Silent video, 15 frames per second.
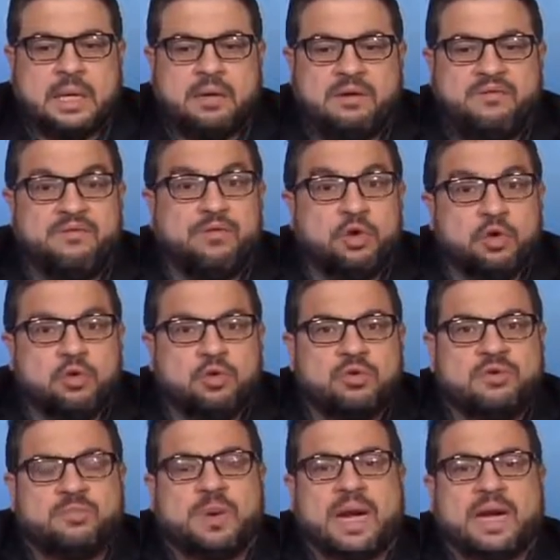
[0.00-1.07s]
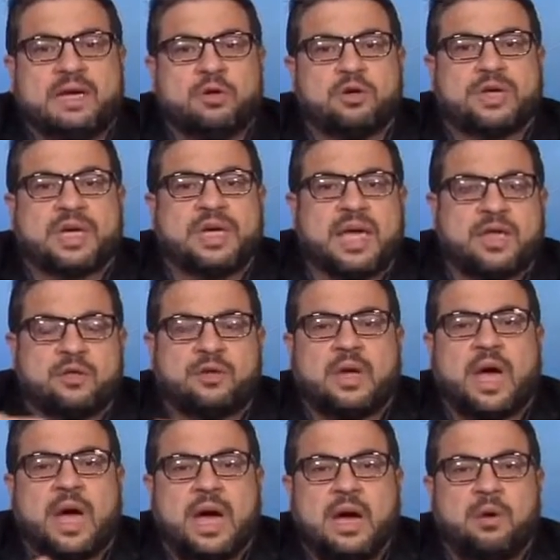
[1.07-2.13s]
viewed by looking at
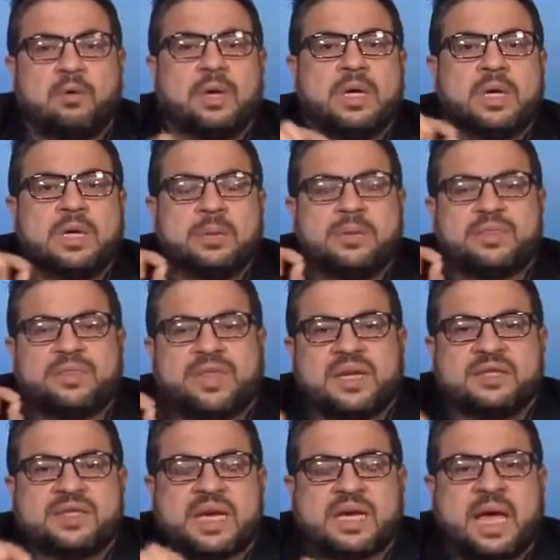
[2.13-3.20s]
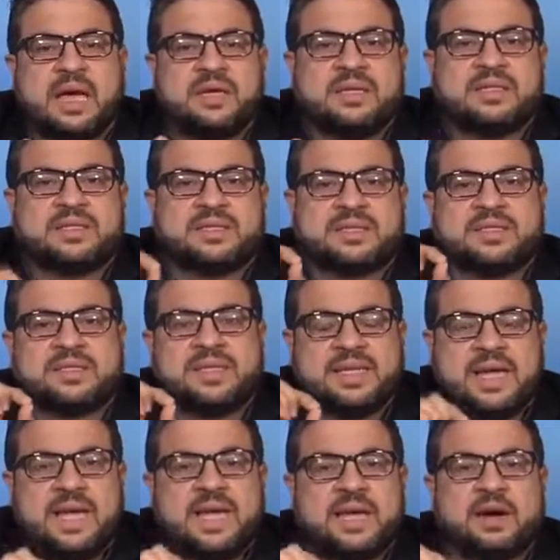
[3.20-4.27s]
how think tank analysts
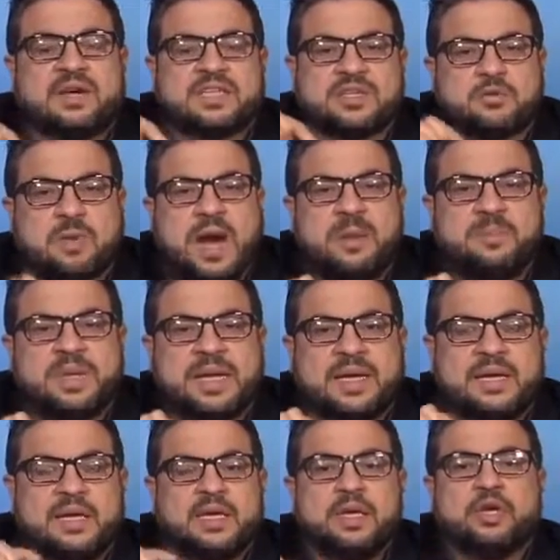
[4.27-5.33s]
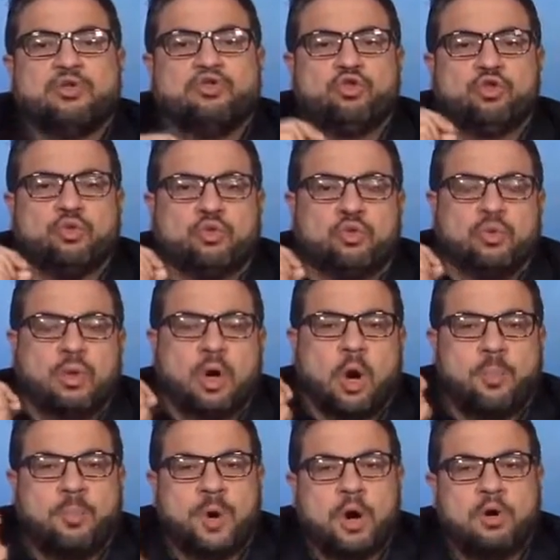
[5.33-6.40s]
today are scrambling to
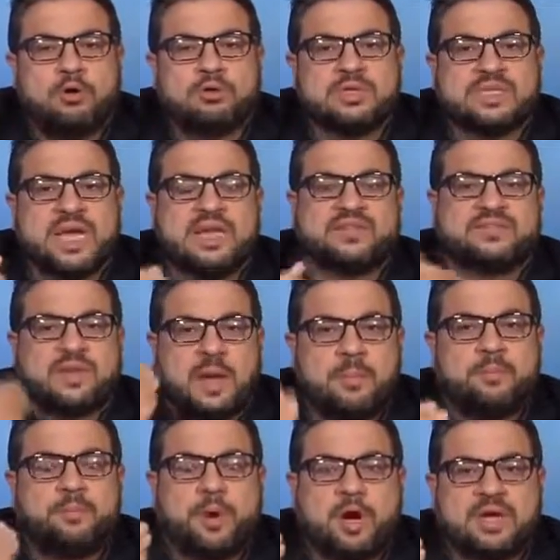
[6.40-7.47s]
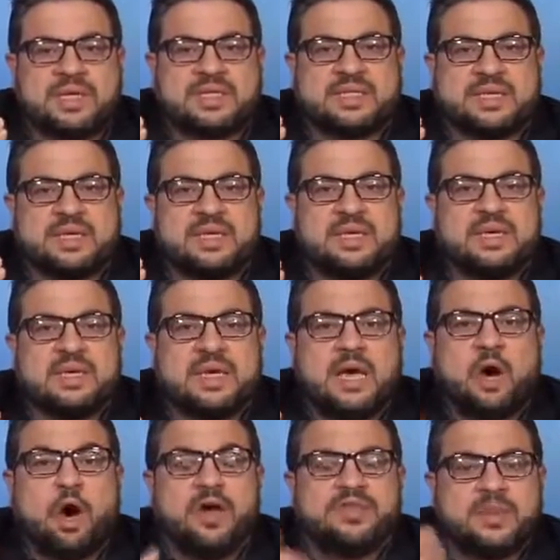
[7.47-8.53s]
oppose a Trump policy
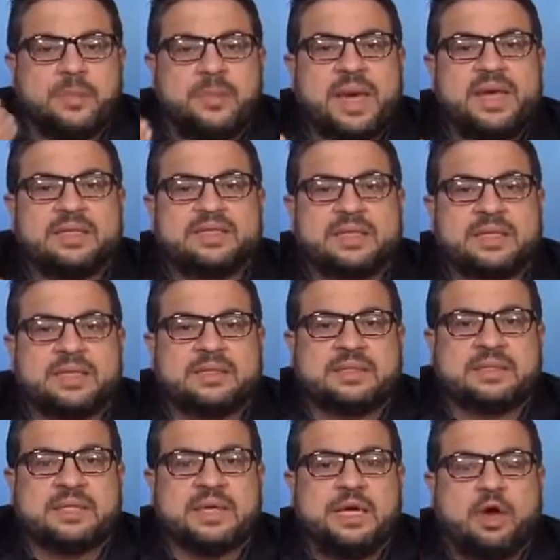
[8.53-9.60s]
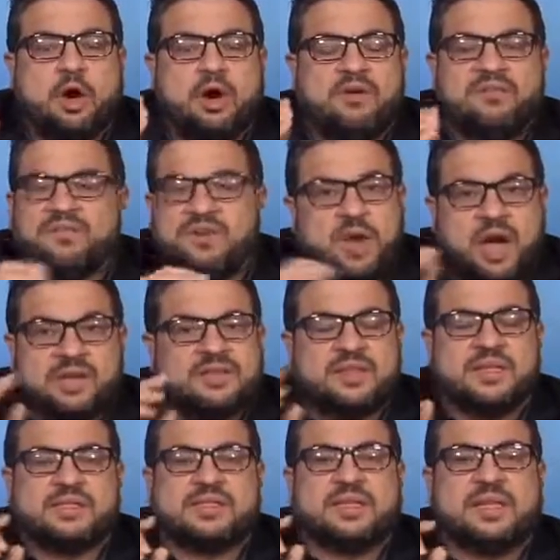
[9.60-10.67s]
on the basis of not
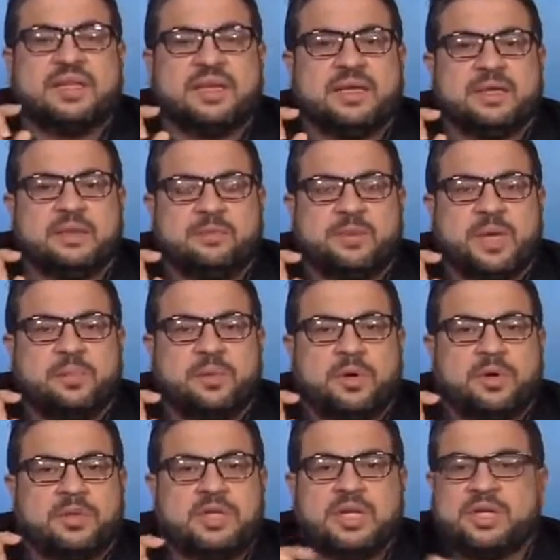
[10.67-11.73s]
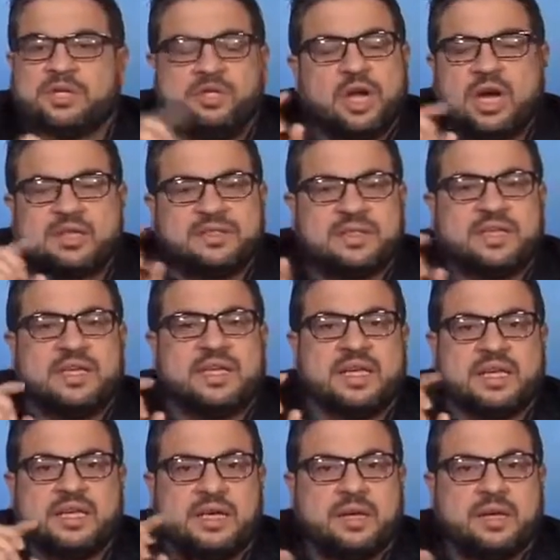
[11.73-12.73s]
the Syrian people, not the